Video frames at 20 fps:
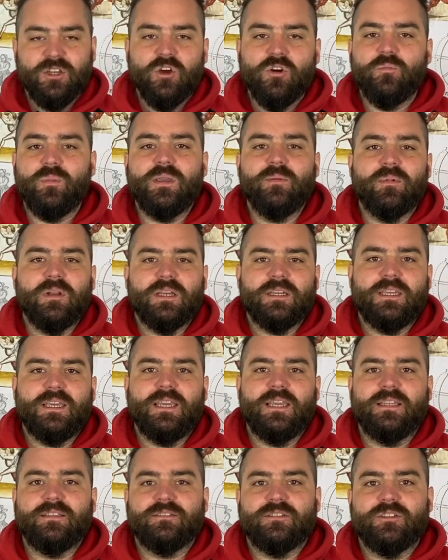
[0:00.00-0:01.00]
know people are
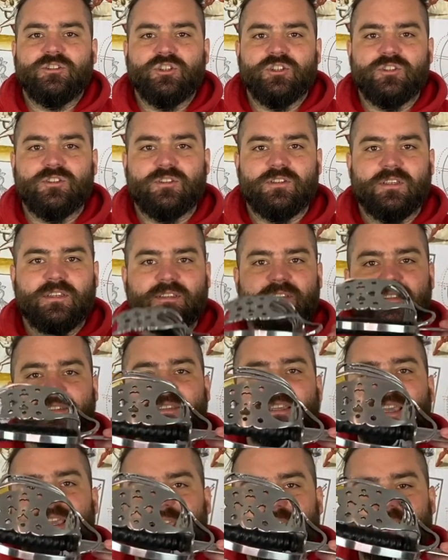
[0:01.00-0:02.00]
keen to just
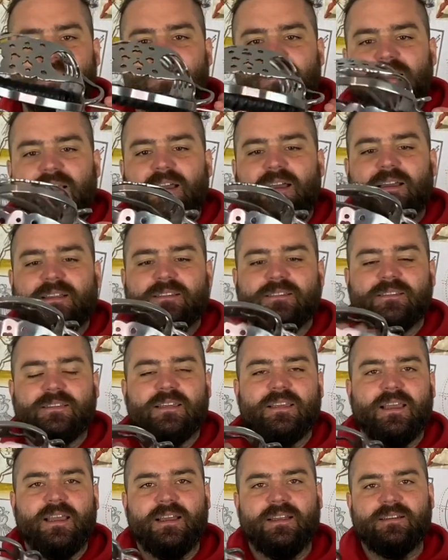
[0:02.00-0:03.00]
see it and
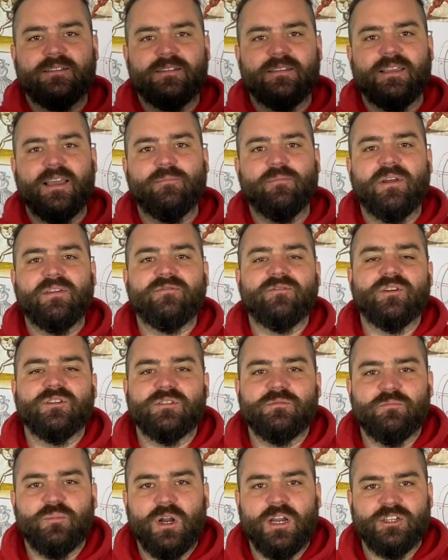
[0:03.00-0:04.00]
get my
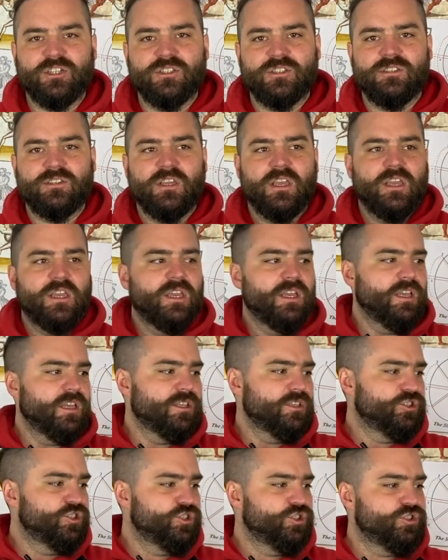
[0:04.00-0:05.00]
first impressions
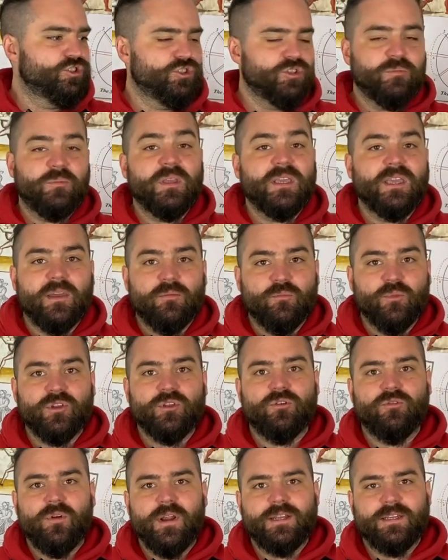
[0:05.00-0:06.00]
to begin with
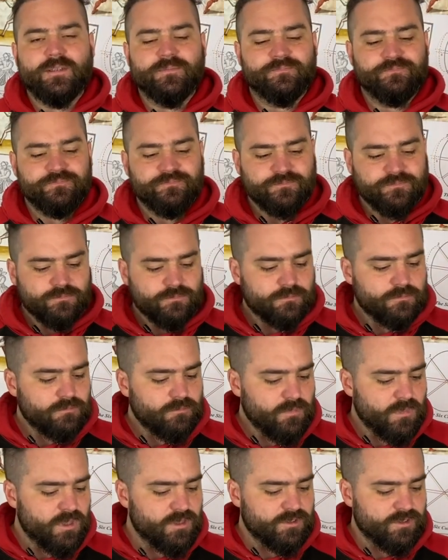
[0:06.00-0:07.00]
already.
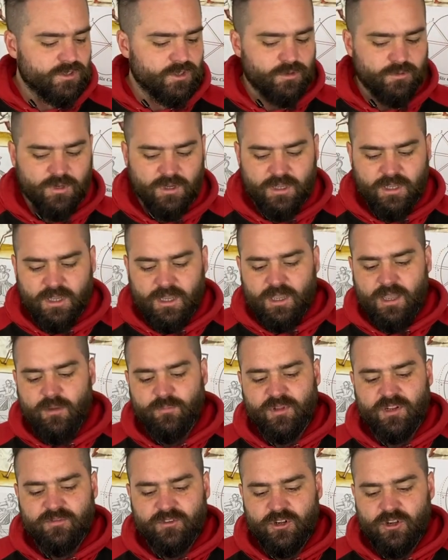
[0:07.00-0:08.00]
So a
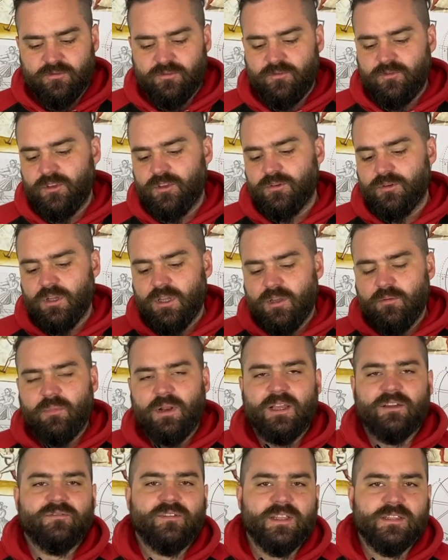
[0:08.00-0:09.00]
bit of an overview.
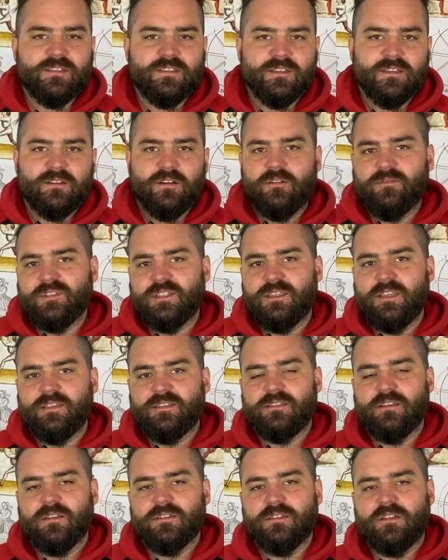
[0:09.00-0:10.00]
Black Fencer, obviously they
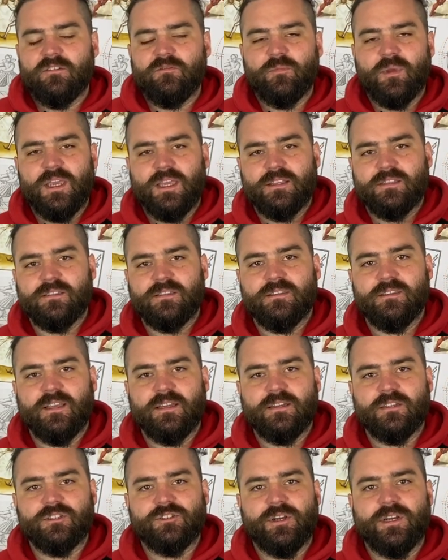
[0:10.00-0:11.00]
started off making
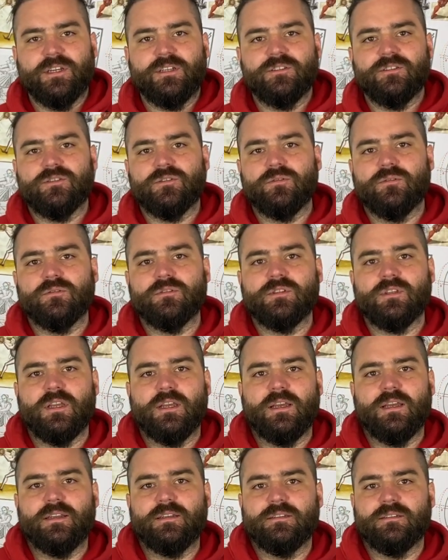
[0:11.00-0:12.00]
synthetic training swords,
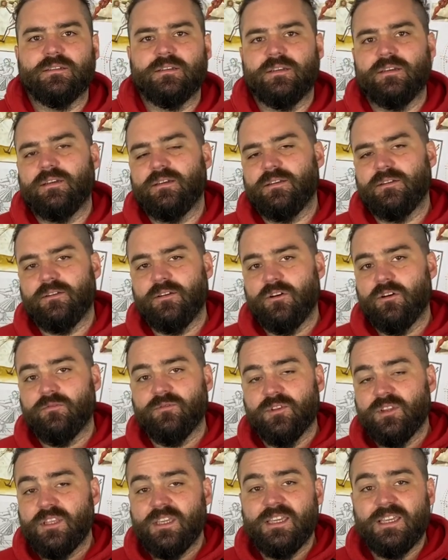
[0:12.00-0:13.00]
and
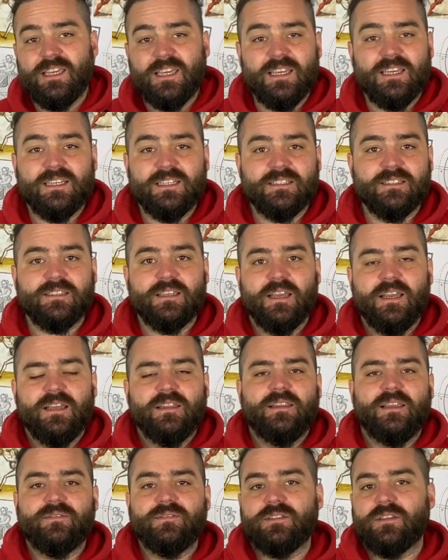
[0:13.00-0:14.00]
over the years
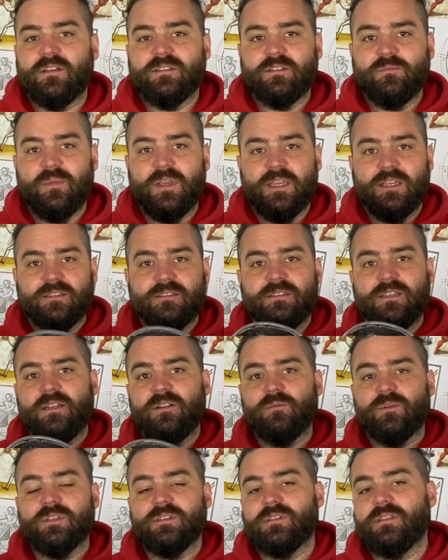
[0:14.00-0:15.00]
they've started making
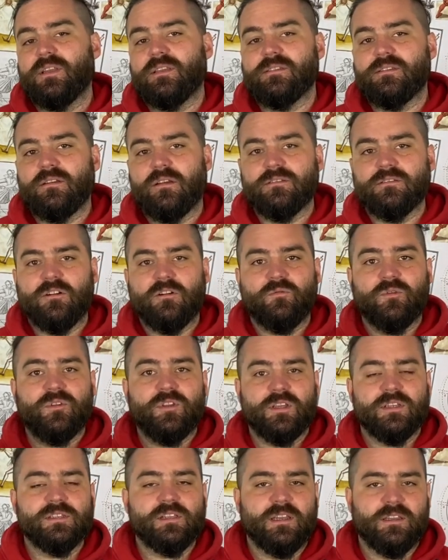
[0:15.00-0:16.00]
steel ones, and that started off with
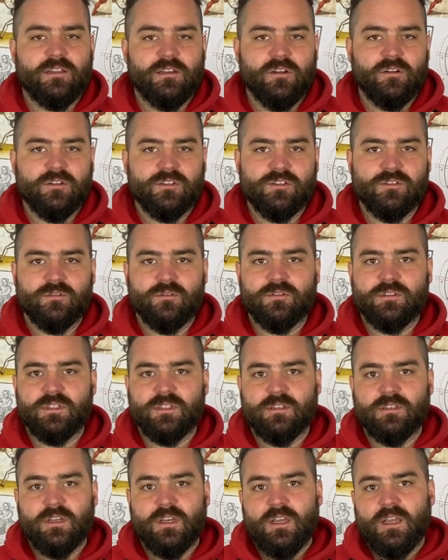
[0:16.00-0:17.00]
things like long swords
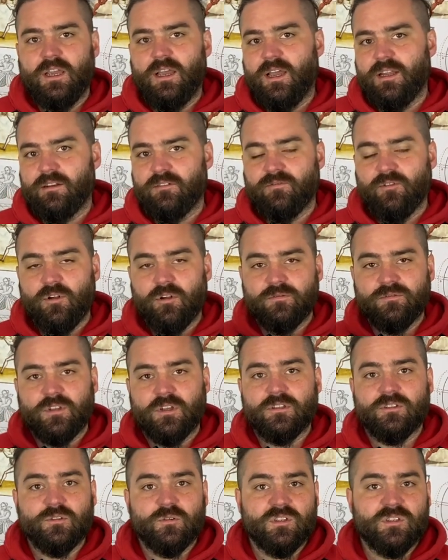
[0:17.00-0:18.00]
and evolved
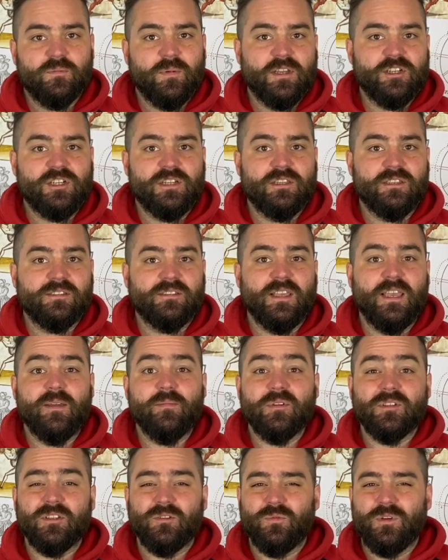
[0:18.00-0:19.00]
onto especially the
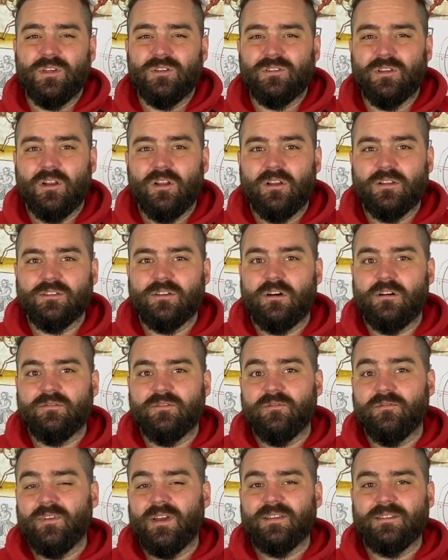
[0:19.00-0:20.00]
sabers that we use a lot of.
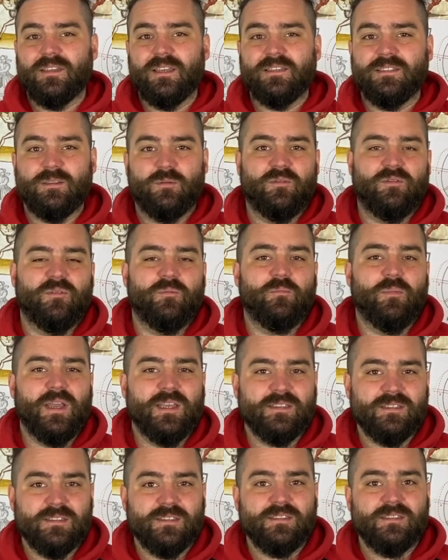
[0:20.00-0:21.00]
In fact, they're some of the
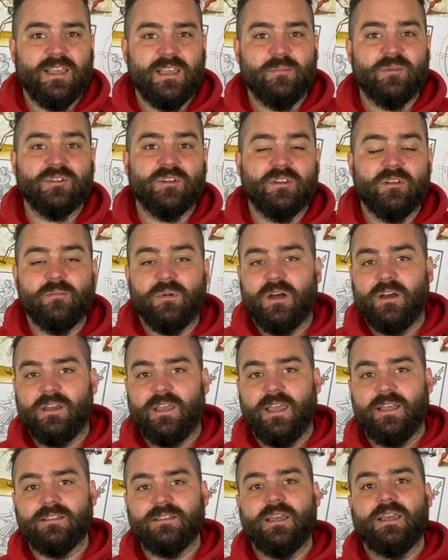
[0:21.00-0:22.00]
best sabers on the
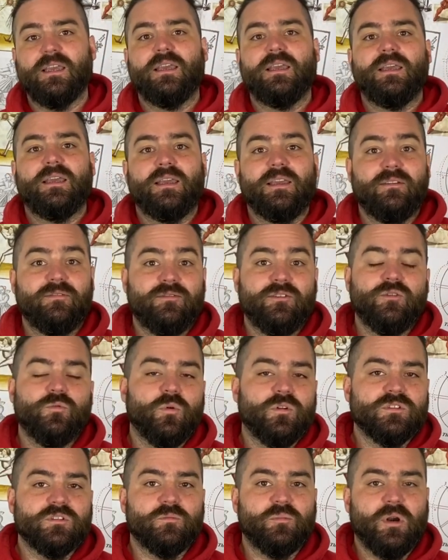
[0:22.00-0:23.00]
market if you
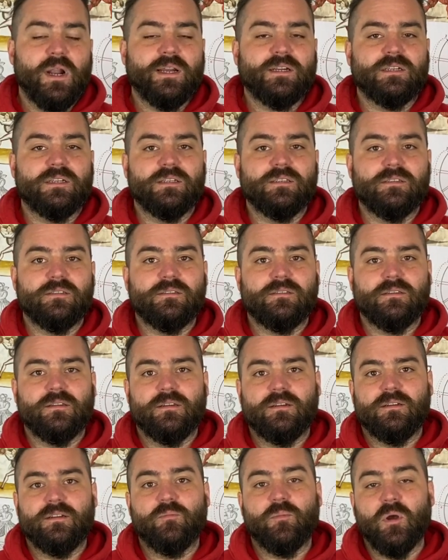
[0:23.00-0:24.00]
want to practice
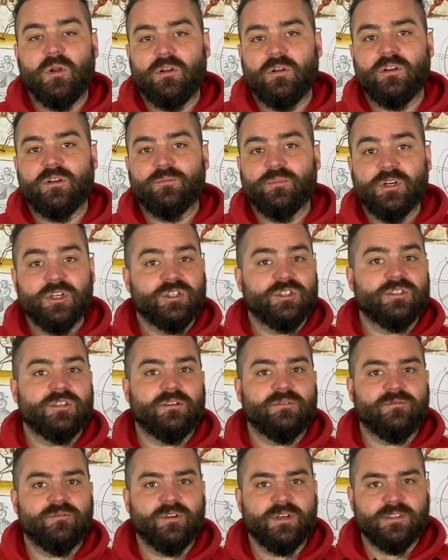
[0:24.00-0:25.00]
Napoleonic British
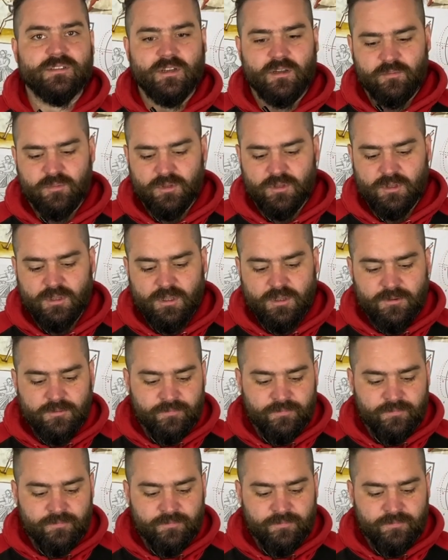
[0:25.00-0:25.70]
stuff, for example.